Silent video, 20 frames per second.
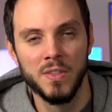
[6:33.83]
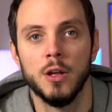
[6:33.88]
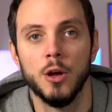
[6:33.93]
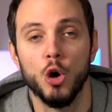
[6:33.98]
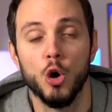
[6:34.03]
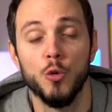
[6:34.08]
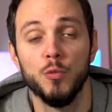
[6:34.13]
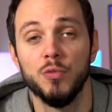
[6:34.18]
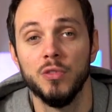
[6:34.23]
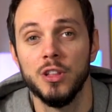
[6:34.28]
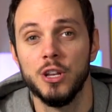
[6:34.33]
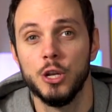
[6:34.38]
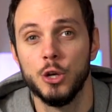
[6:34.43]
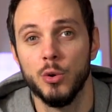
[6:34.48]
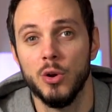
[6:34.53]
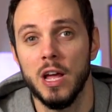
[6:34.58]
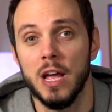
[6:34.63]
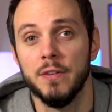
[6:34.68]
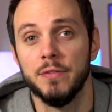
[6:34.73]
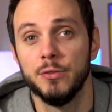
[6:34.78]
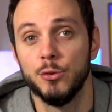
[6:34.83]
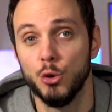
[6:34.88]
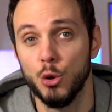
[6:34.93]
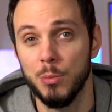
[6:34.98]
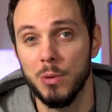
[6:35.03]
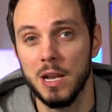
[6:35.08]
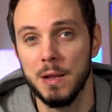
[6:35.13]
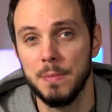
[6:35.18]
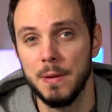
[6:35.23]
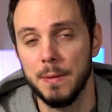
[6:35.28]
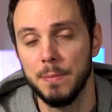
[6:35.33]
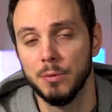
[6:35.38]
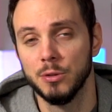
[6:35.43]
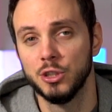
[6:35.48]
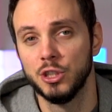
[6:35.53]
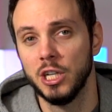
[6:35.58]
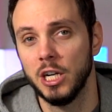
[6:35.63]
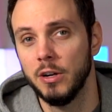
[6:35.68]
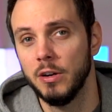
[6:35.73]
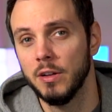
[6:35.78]
Hopefully you don't have too many people
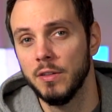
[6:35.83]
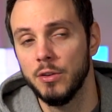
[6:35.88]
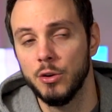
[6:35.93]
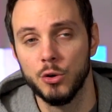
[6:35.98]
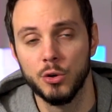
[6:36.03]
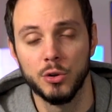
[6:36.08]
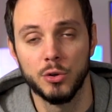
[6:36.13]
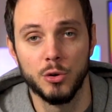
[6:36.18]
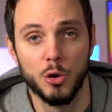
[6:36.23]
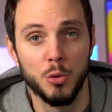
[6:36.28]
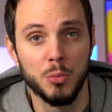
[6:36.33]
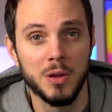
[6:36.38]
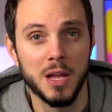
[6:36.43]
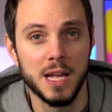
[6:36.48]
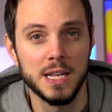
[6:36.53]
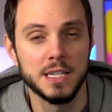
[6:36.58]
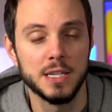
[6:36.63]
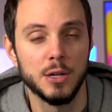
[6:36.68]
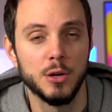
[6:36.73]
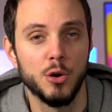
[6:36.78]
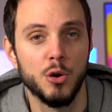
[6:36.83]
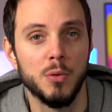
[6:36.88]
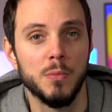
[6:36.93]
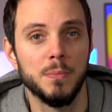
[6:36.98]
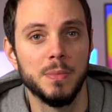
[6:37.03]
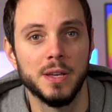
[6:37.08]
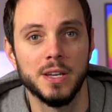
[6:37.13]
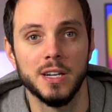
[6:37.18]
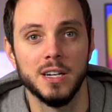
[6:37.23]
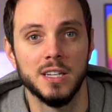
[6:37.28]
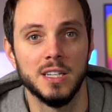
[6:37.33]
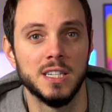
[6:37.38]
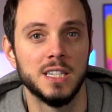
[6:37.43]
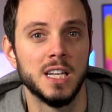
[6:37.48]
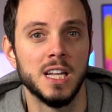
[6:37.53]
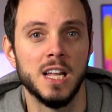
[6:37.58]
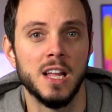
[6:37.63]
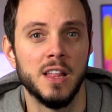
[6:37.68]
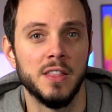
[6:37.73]
sharing your Chromecast at home because